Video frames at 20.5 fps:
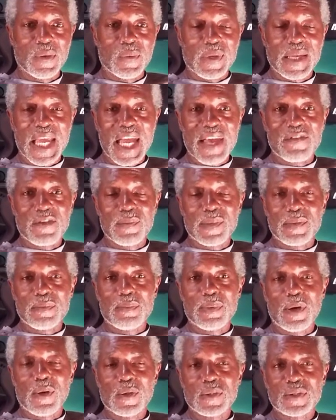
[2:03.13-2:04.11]
We haven't
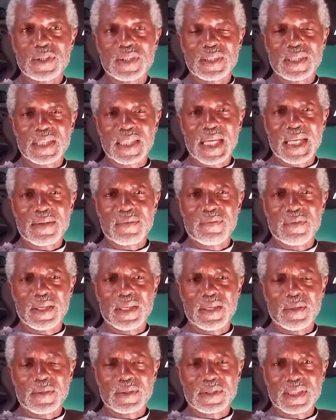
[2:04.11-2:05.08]
been posting a lot of
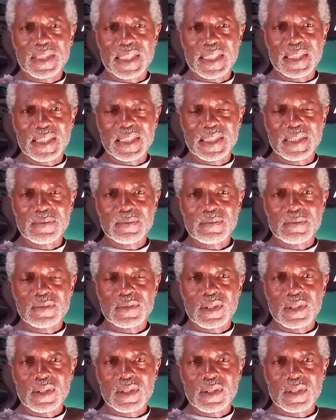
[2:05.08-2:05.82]
videos lately,